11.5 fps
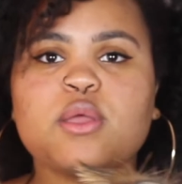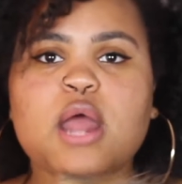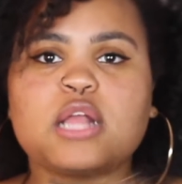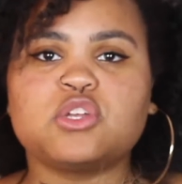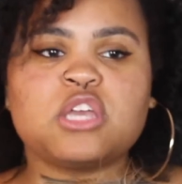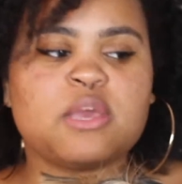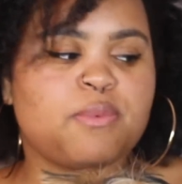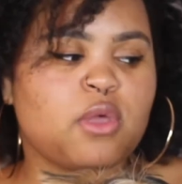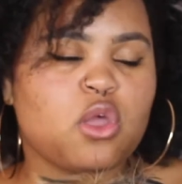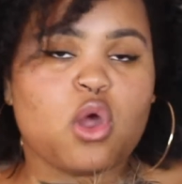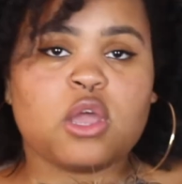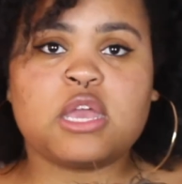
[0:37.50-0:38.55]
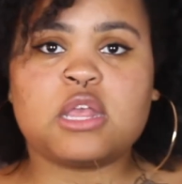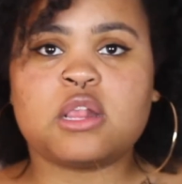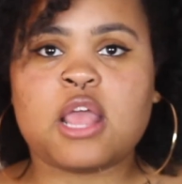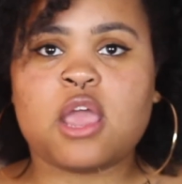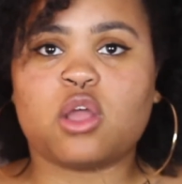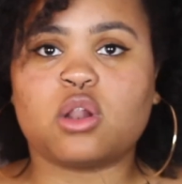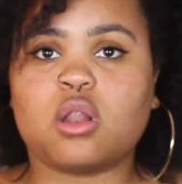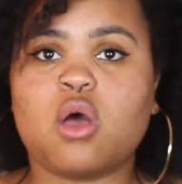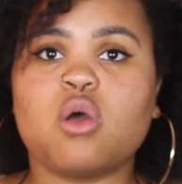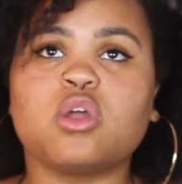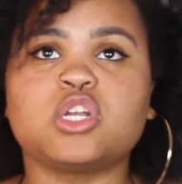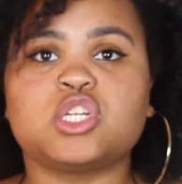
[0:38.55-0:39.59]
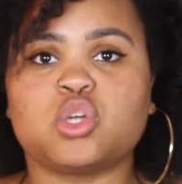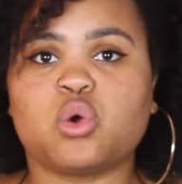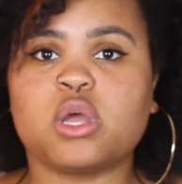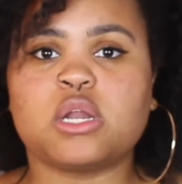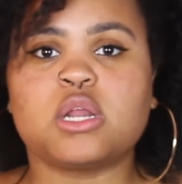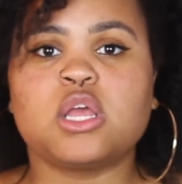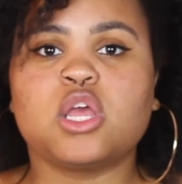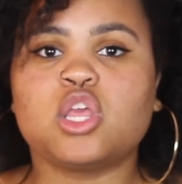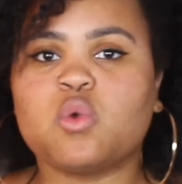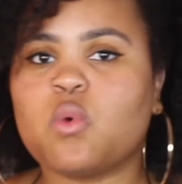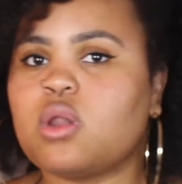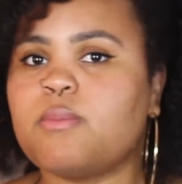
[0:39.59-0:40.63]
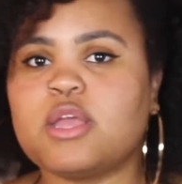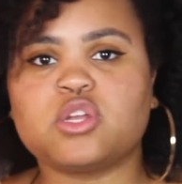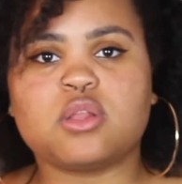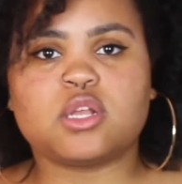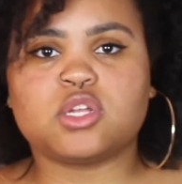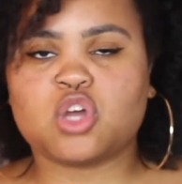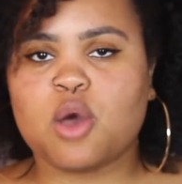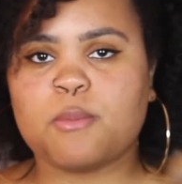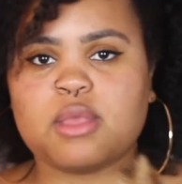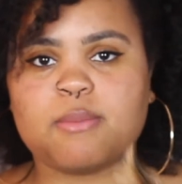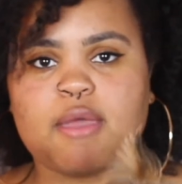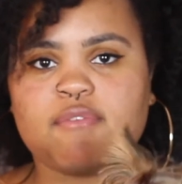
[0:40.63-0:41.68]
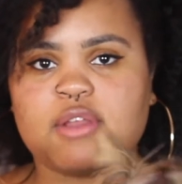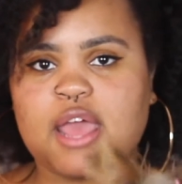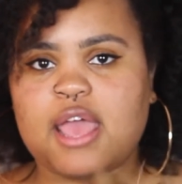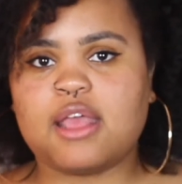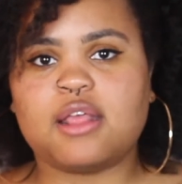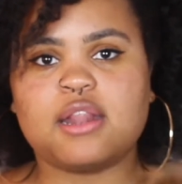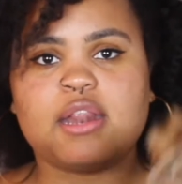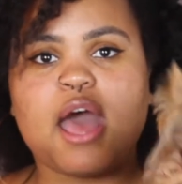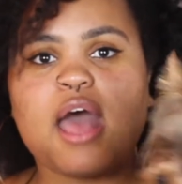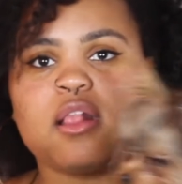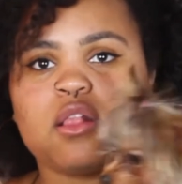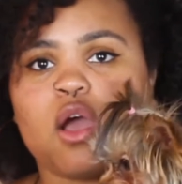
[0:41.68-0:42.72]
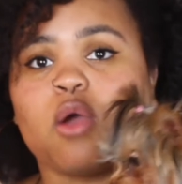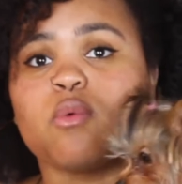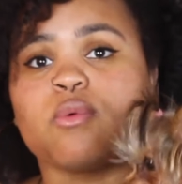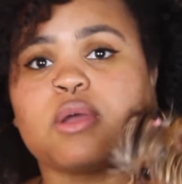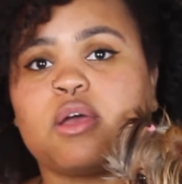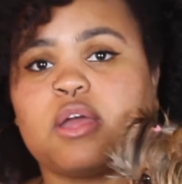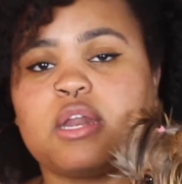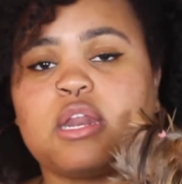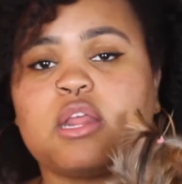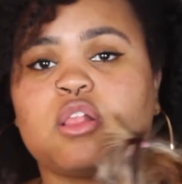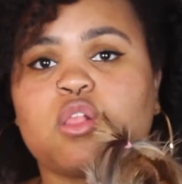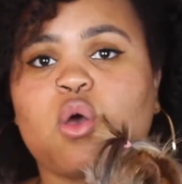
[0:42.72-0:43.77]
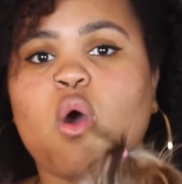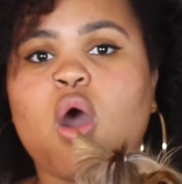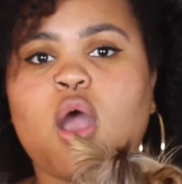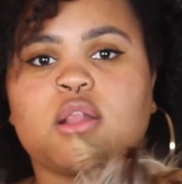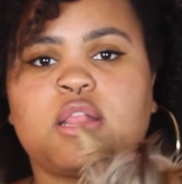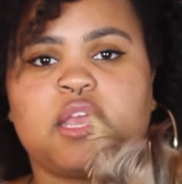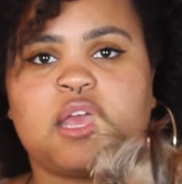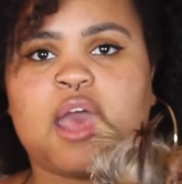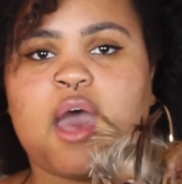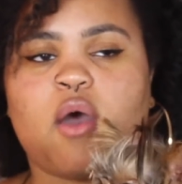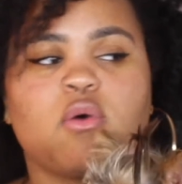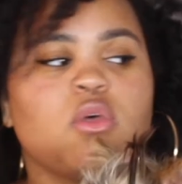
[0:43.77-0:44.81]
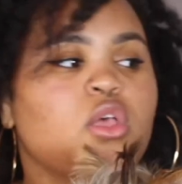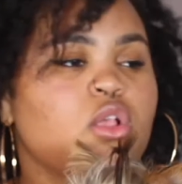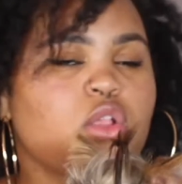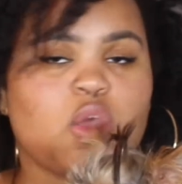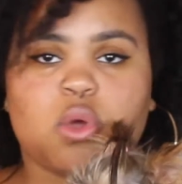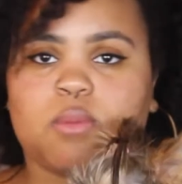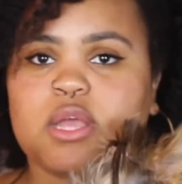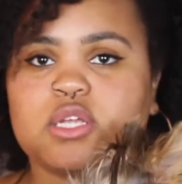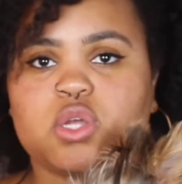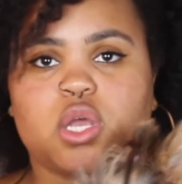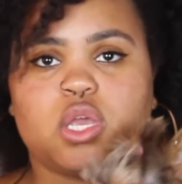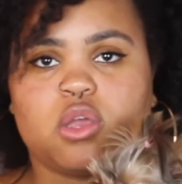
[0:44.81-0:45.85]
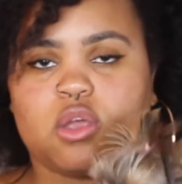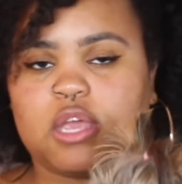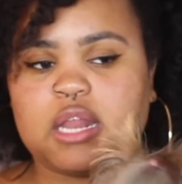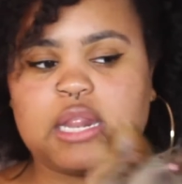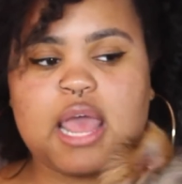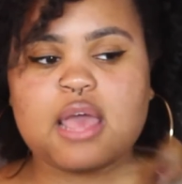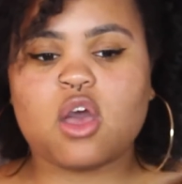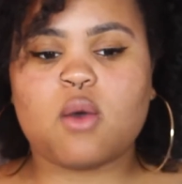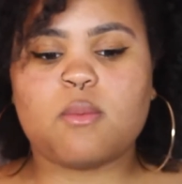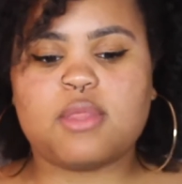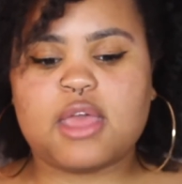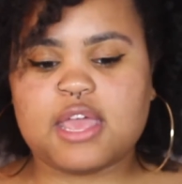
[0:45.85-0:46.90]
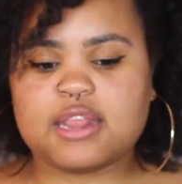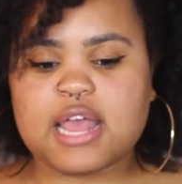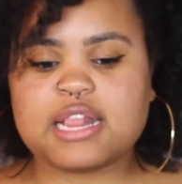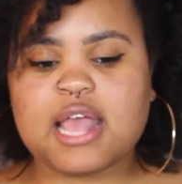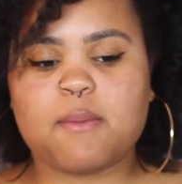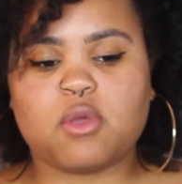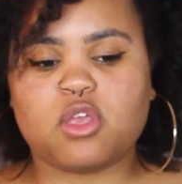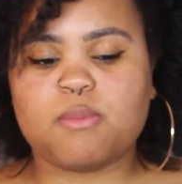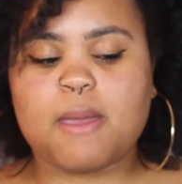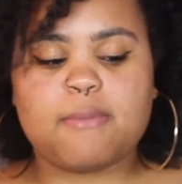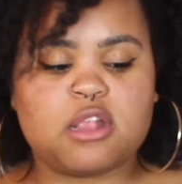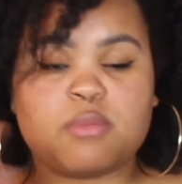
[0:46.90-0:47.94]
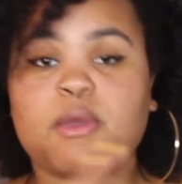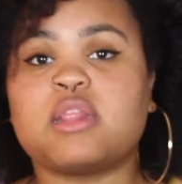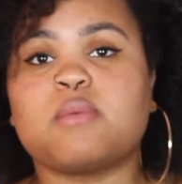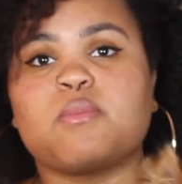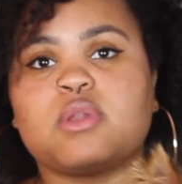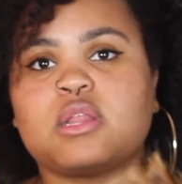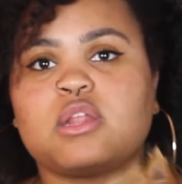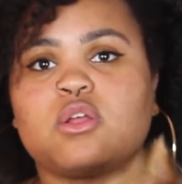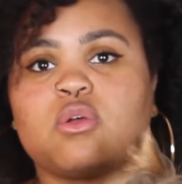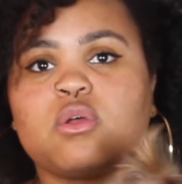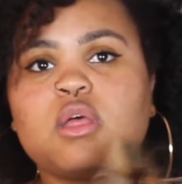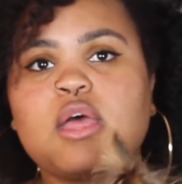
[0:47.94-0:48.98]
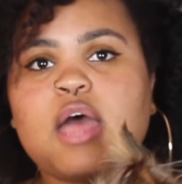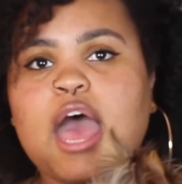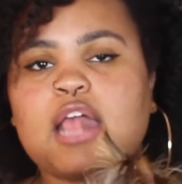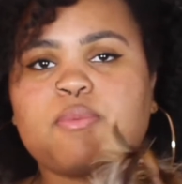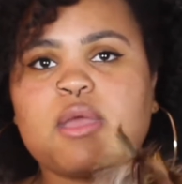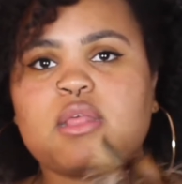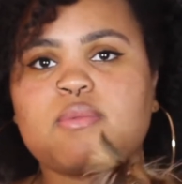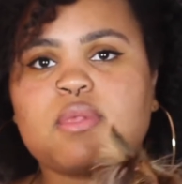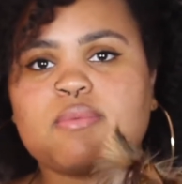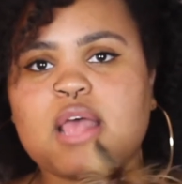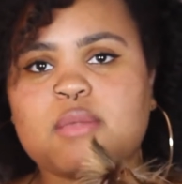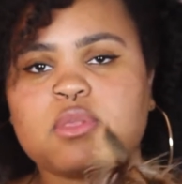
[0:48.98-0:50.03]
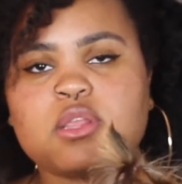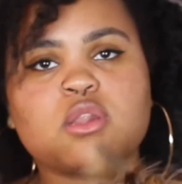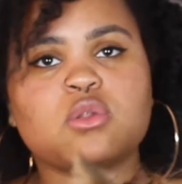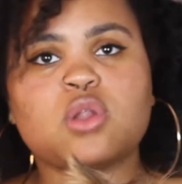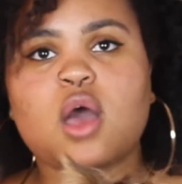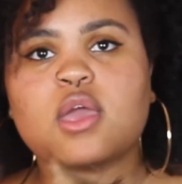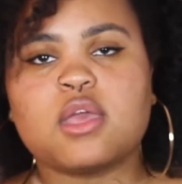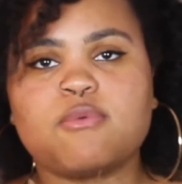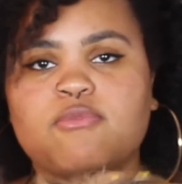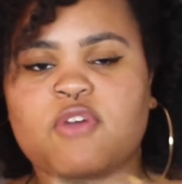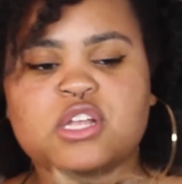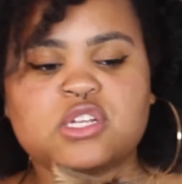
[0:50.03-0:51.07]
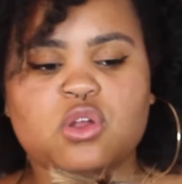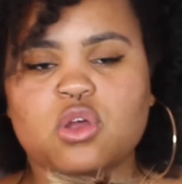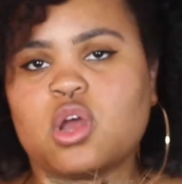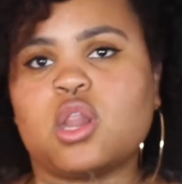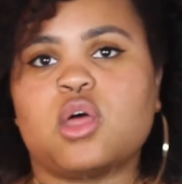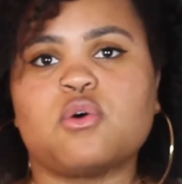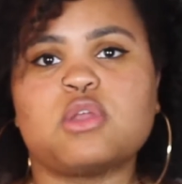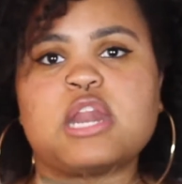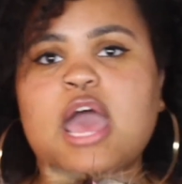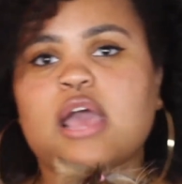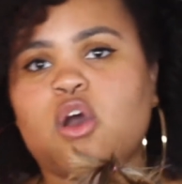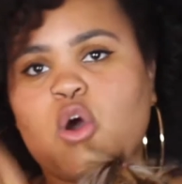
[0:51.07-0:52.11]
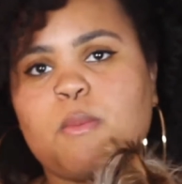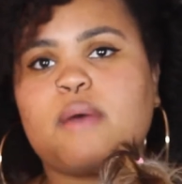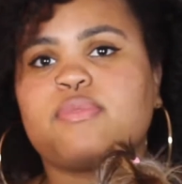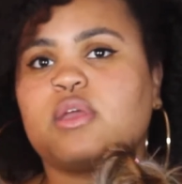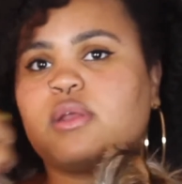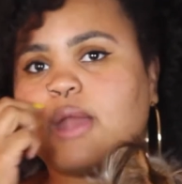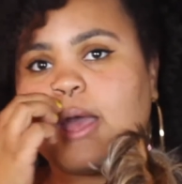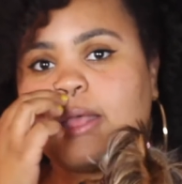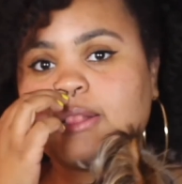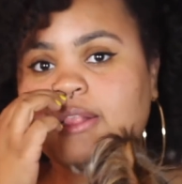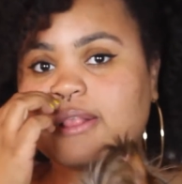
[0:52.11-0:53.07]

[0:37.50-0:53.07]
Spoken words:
or not you keep your Yorkies hair long or short, you want to make sure that you're combing them every day. Knots are real and it is so hard to get out. So you want to make sure you're getting that comb when they get that time where you maybe spray them with I spray them sometimes with a little doggy freshener cologne, and I comb out their knots.